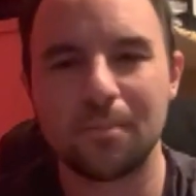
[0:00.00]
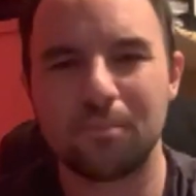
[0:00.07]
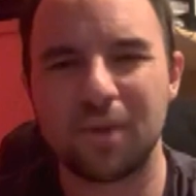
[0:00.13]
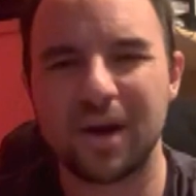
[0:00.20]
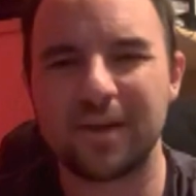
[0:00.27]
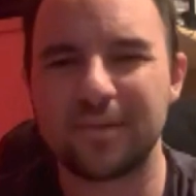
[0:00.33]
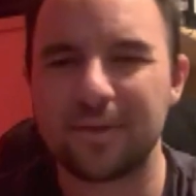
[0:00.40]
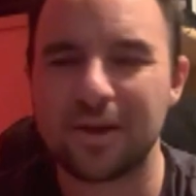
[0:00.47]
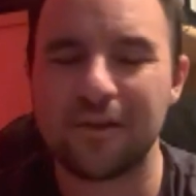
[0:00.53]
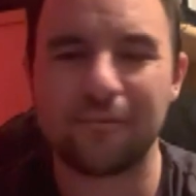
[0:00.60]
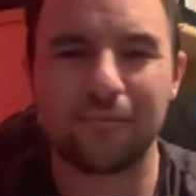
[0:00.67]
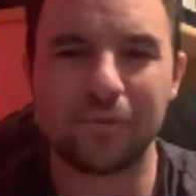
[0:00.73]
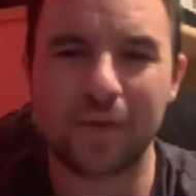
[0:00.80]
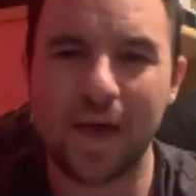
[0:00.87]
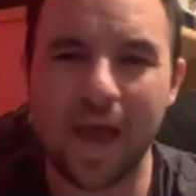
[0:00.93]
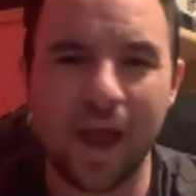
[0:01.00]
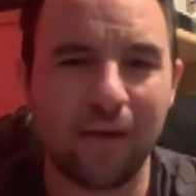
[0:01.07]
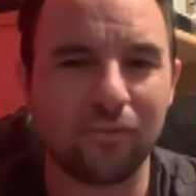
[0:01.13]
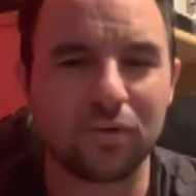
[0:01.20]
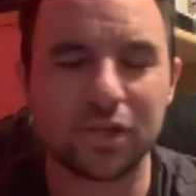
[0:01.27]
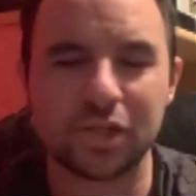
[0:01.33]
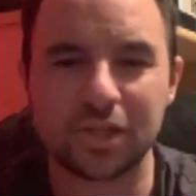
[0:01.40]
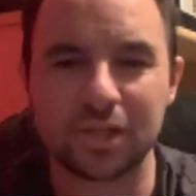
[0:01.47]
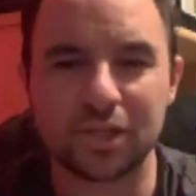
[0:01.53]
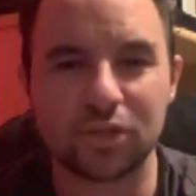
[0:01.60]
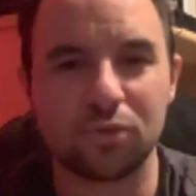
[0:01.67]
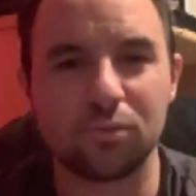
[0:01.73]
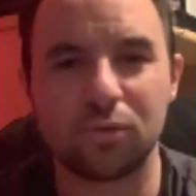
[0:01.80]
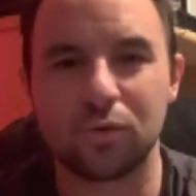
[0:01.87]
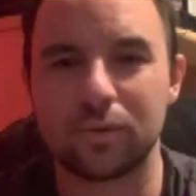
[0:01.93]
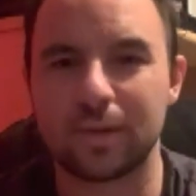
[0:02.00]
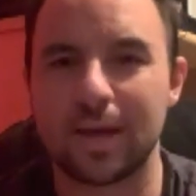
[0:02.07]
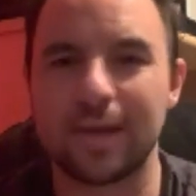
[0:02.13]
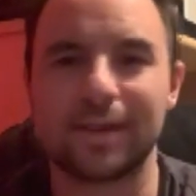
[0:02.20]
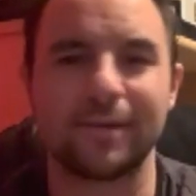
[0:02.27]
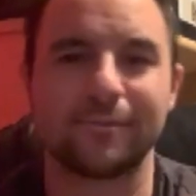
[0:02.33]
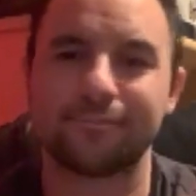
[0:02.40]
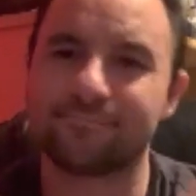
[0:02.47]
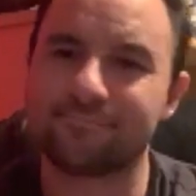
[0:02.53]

but for the average consumer, like,